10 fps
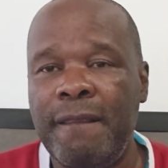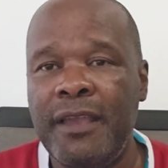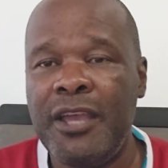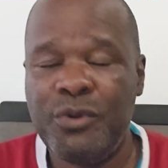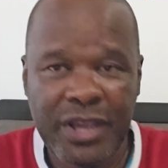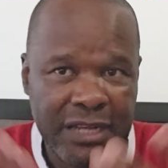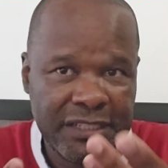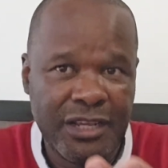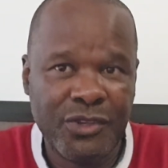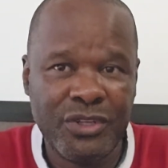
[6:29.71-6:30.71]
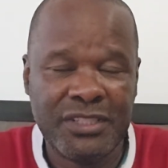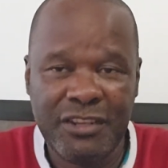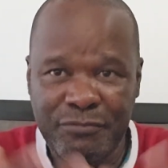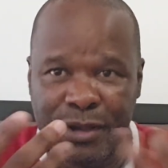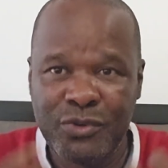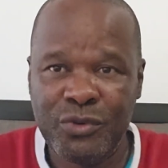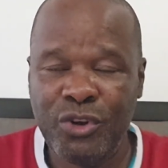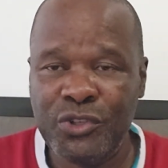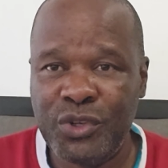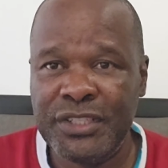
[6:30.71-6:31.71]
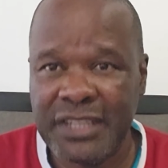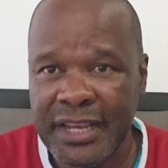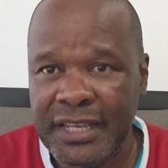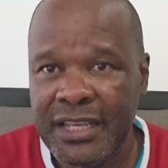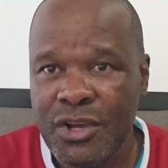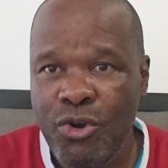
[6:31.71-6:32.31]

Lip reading: You can check yourself, but we'll also check